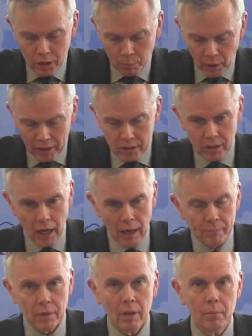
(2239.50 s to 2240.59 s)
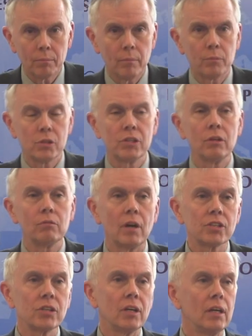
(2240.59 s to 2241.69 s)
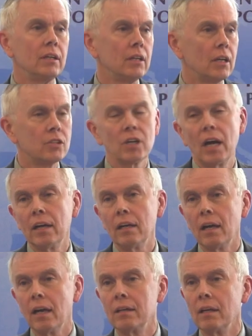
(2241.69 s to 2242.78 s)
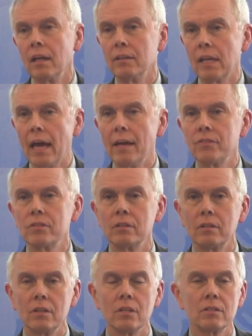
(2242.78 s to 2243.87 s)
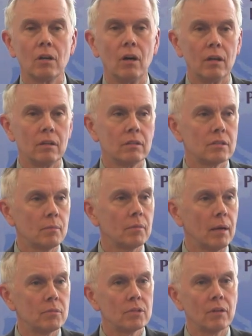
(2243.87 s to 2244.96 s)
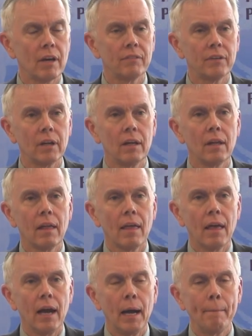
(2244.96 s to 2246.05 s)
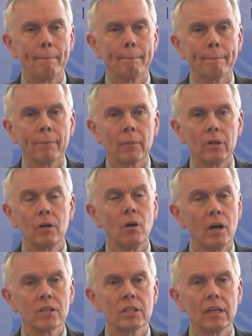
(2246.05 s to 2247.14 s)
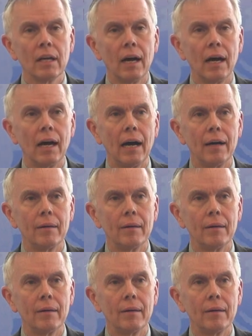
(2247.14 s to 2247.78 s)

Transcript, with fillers: So BRICS, um, Brazil, Russia, India, China, and, and the S that is on sometimes South Africa. Um, you know, honestly, uh,